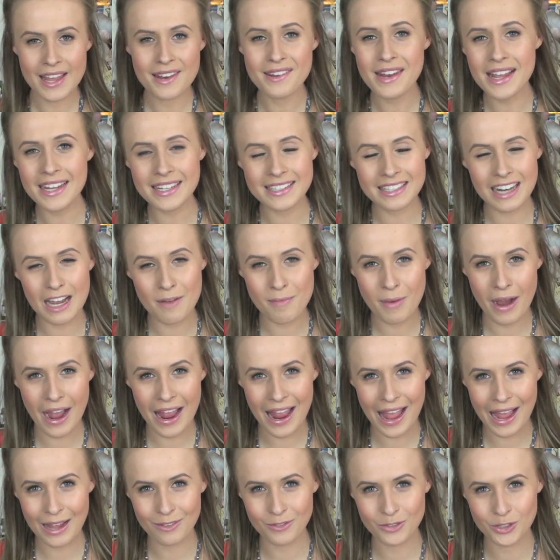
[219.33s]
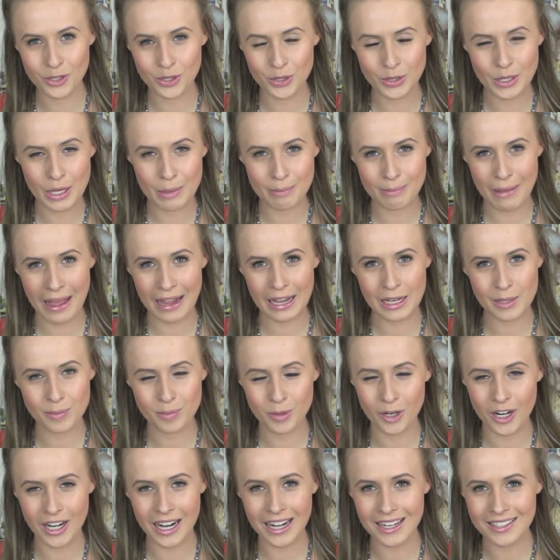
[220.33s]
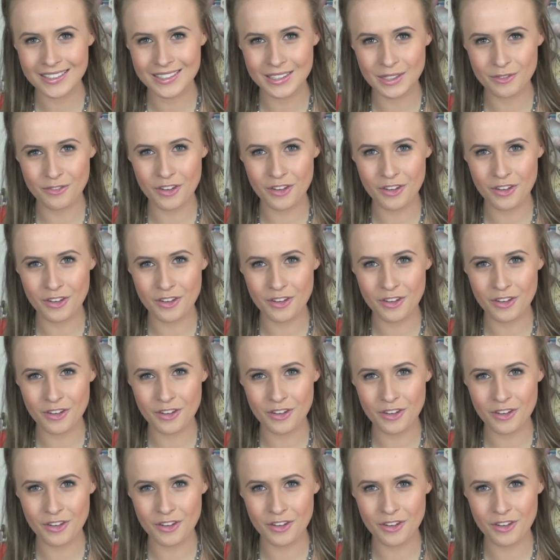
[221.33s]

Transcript: Next up I have two MAC products.